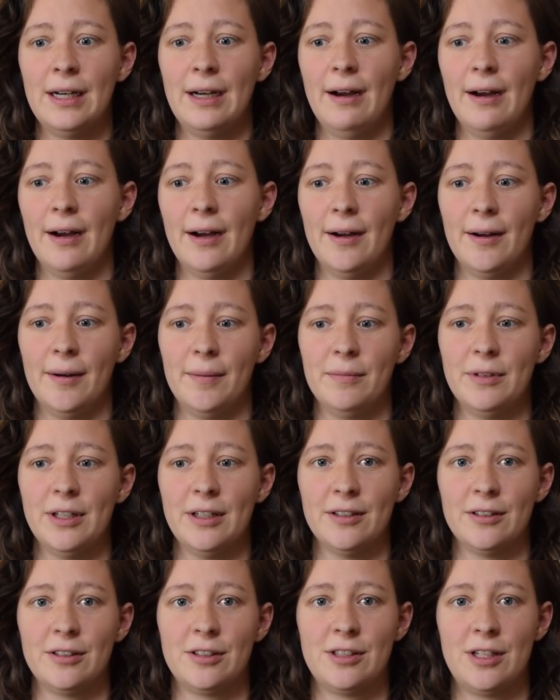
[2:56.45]
that
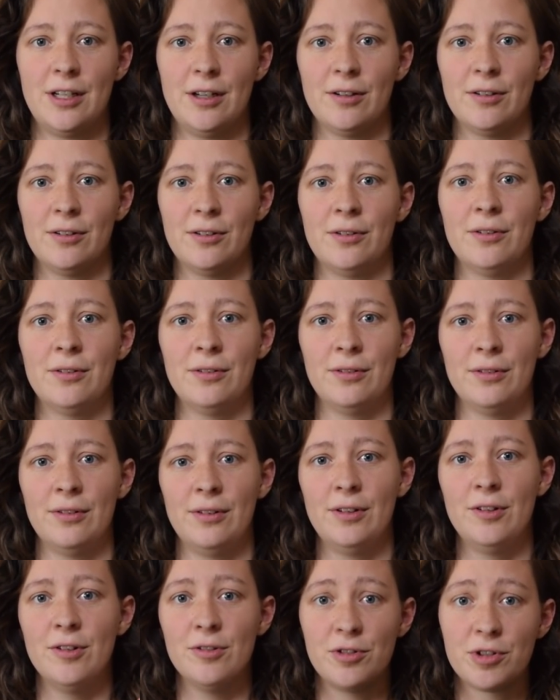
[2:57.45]
are still
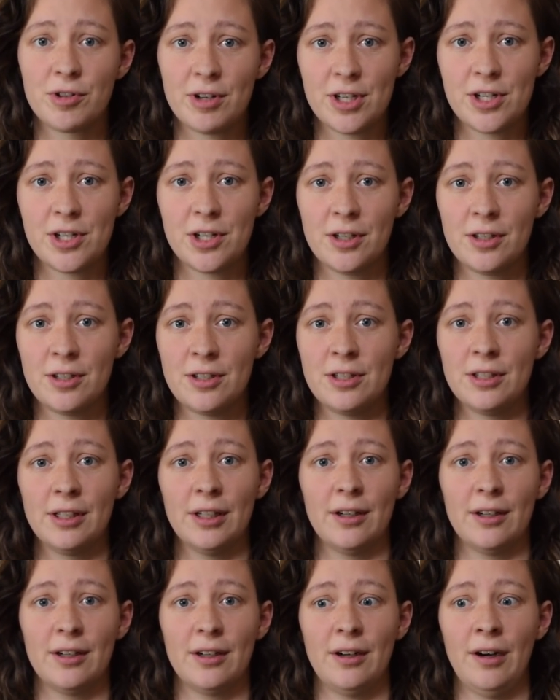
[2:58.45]
nutritious,
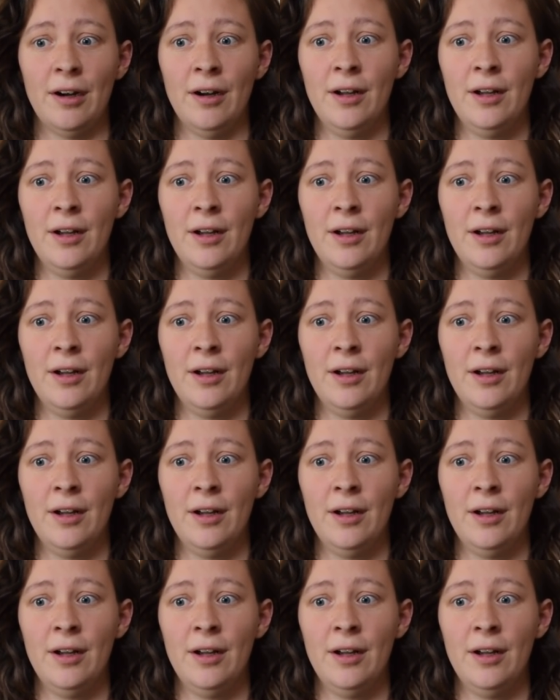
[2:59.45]
that are